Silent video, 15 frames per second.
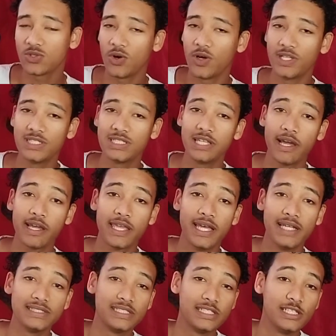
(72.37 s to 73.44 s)
Honestly, I
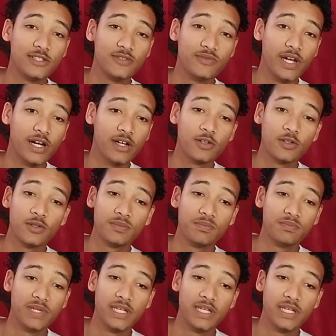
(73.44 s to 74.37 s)
can see this vehicle